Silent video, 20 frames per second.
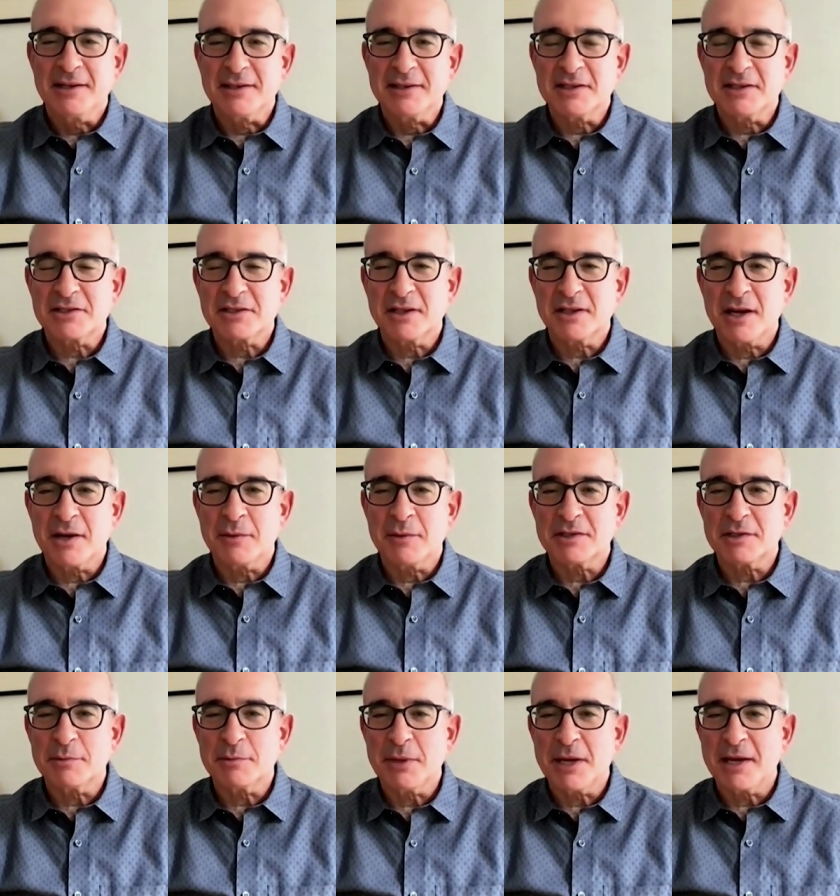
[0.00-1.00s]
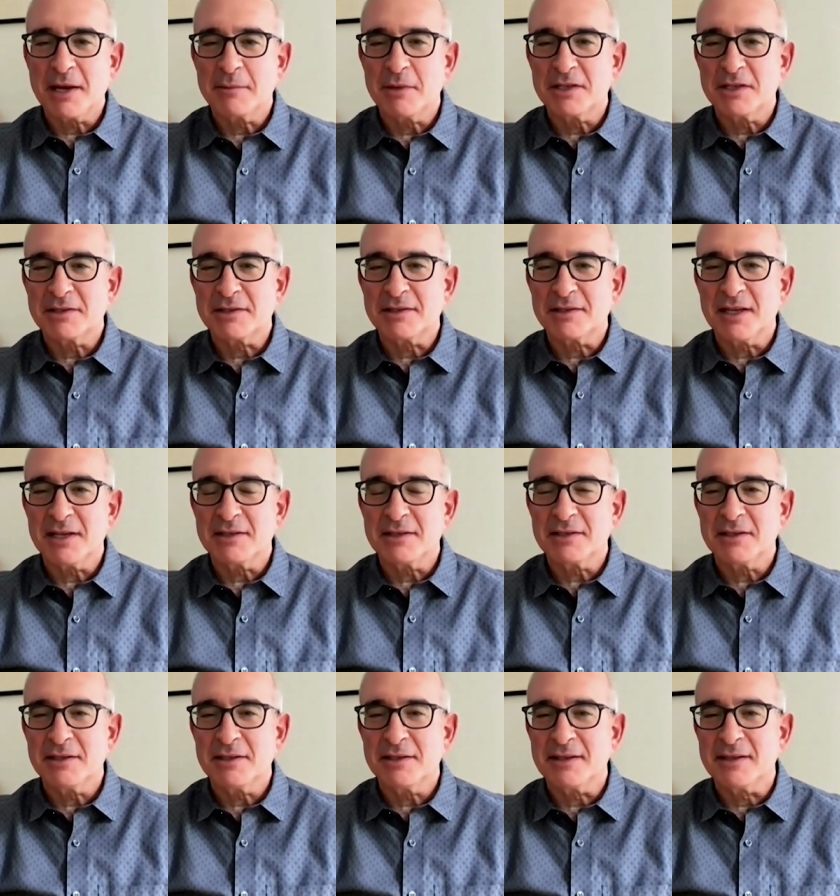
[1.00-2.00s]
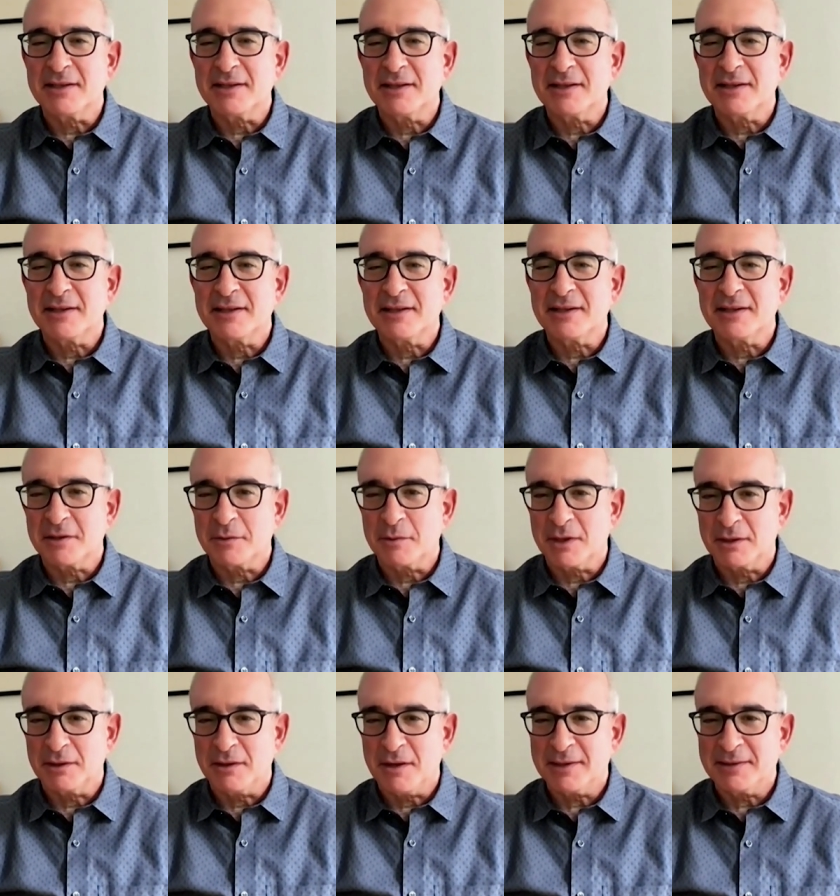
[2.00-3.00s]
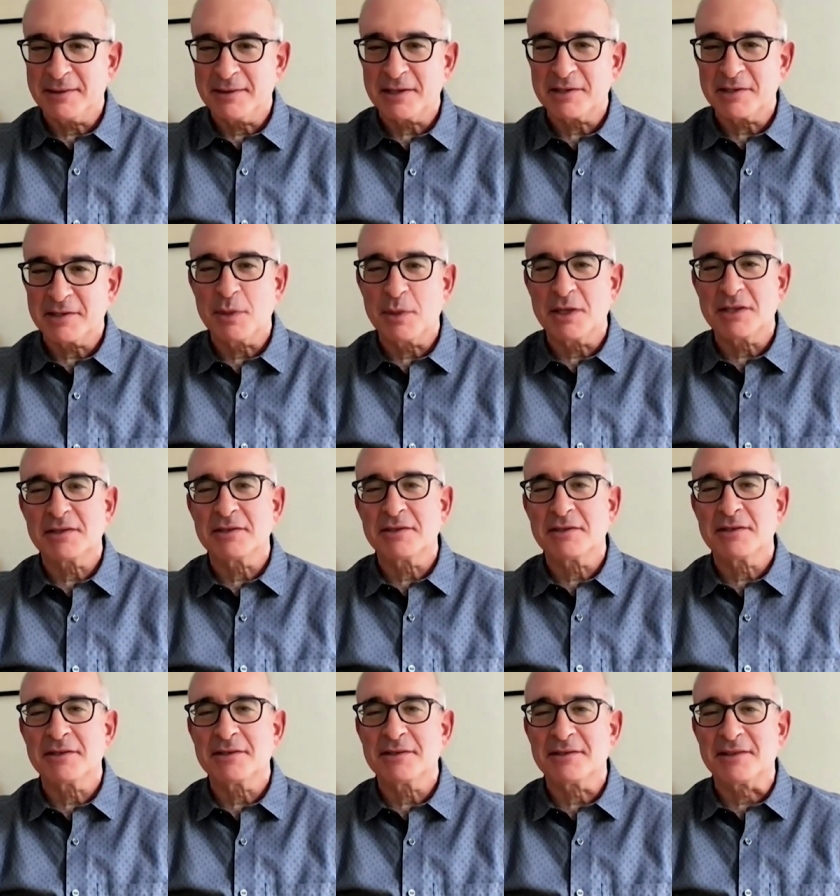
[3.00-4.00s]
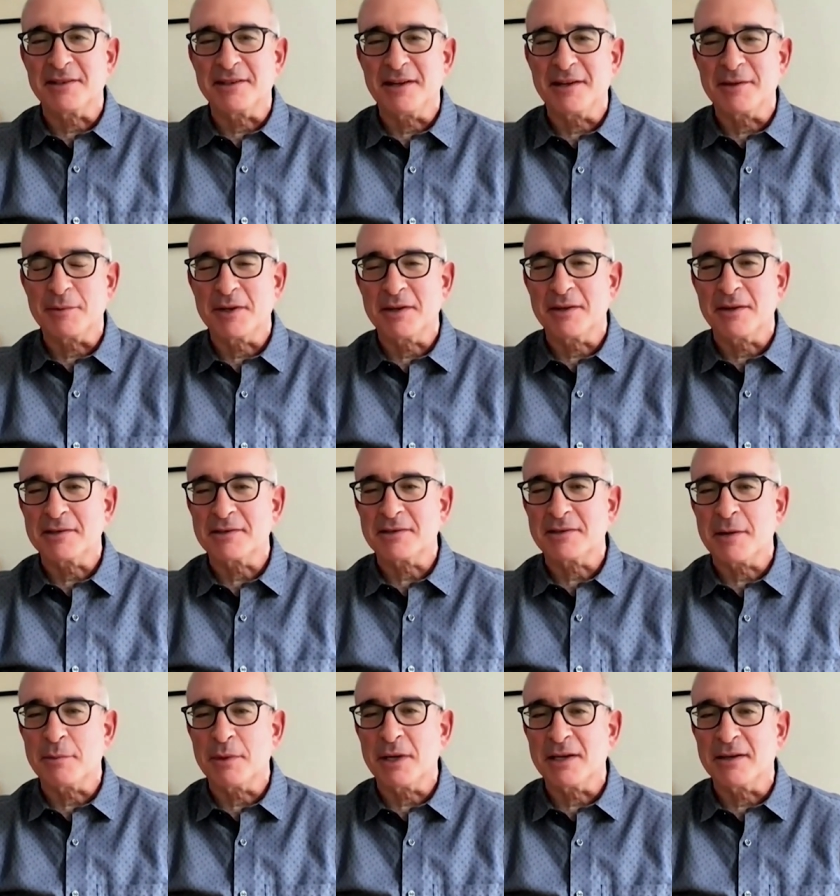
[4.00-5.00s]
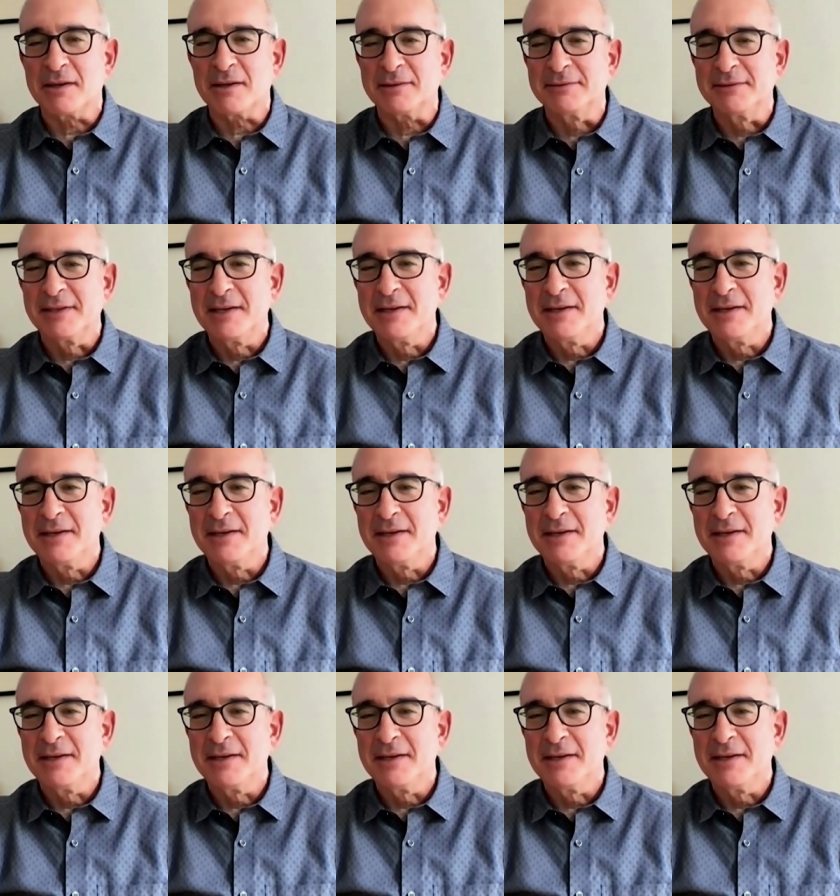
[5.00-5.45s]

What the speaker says: Initially, I wasn't paying much attention, and then I saw there were a lot of text messages, and I realized I better